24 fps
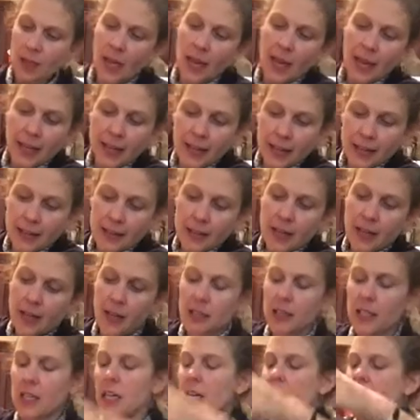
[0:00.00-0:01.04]
And,
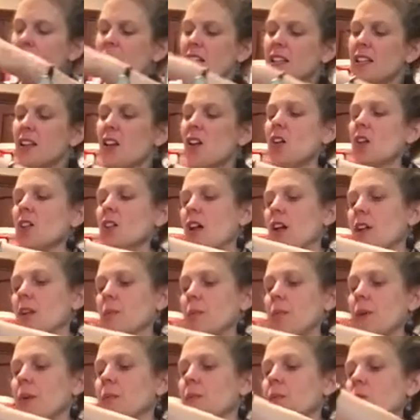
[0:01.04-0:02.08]
you know, a lot
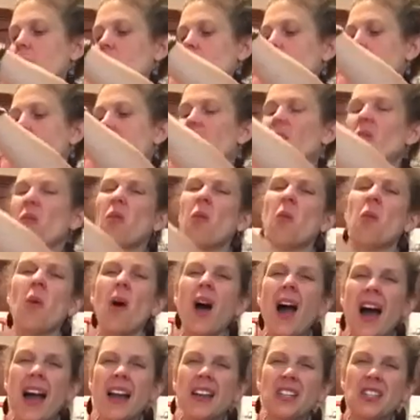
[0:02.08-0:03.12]
of people are like, well,
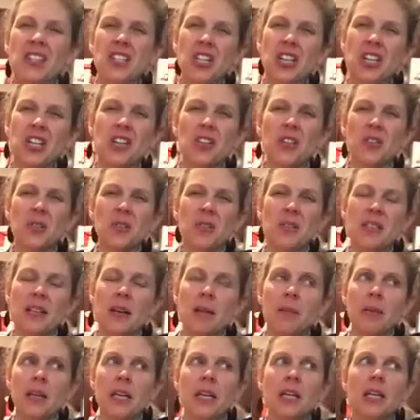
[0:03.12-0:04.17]
why juice?
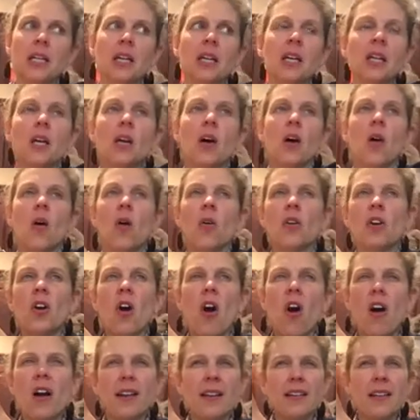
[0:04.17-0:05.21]
I mean,
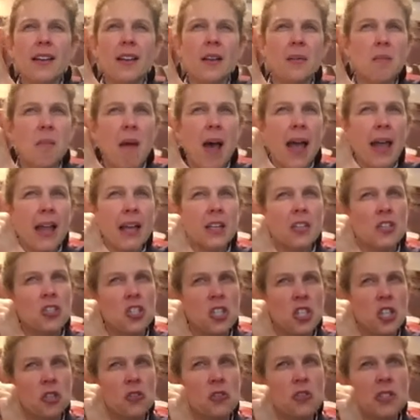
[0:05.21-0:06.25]
God didn't make
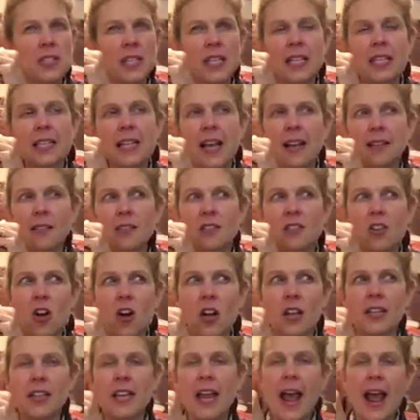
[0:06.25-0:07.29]
juicing. That's
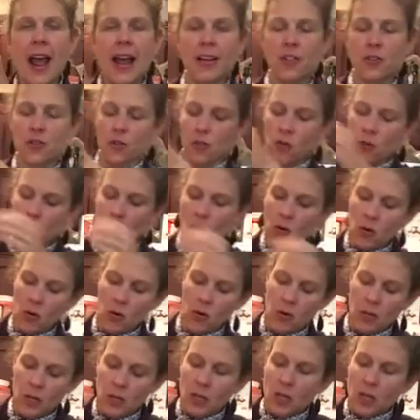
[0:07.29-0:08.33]
not natural.